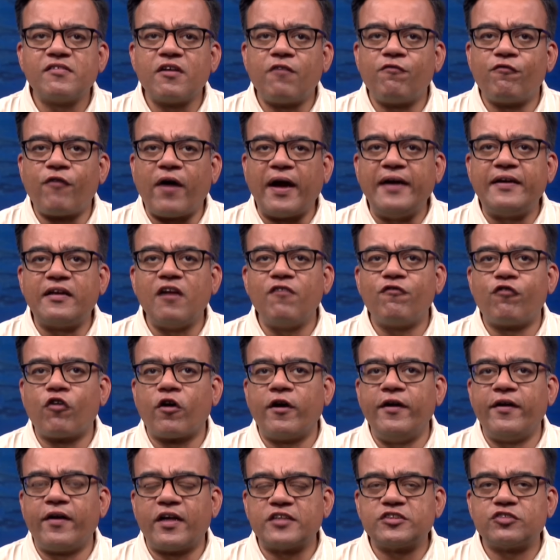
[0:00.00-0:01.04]
are vital for
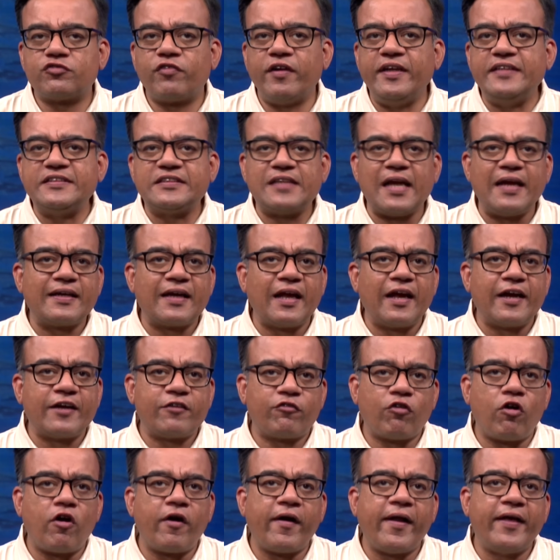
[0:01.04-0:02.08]
industries like
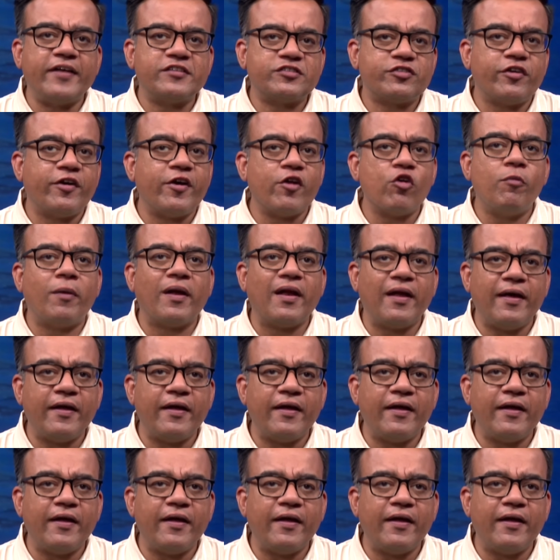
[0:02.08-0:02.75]
electronics, renewable